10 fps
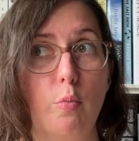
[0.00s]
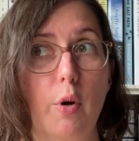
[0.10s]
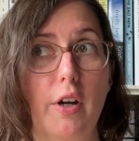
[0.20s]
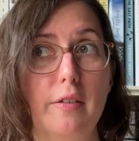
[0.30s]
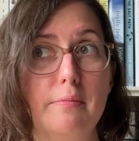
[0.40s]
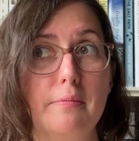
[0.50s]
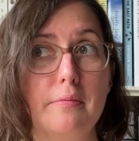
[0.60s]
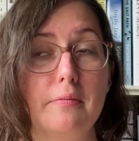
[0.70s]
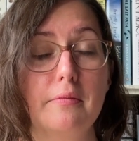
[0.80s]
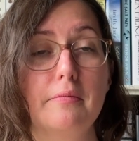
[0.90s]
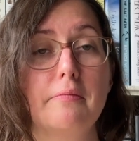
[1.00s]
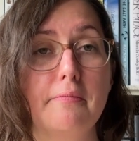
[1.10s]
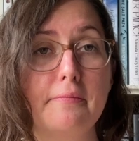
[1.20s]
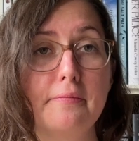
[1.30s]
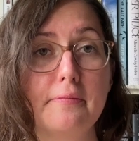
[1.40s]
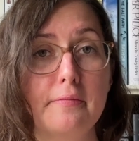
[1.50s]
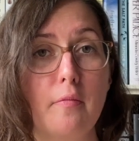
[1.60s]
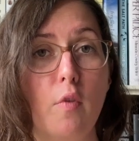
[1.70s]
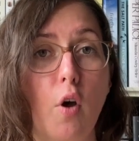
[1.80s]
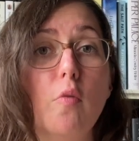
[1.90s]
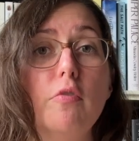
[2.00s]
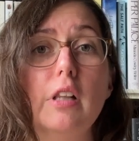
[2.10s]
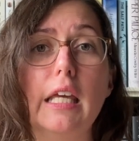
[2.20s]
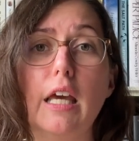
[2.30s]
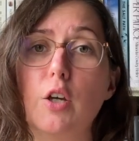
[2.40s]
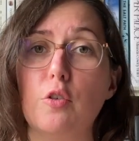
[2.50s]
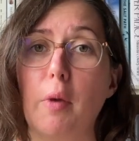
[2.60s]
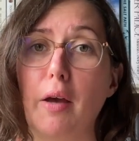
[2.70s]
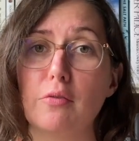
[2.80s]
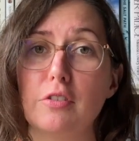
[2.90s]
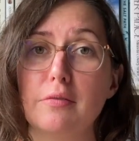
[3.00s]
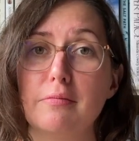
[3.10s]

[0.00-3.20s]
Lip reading: but hopefully a good amount.